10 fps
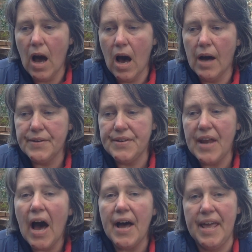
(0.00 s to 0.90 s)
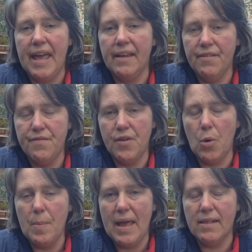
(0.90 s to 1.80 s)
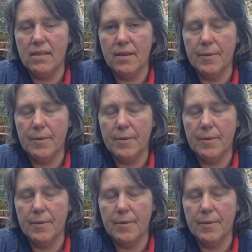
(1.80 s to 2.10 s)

are dying from it.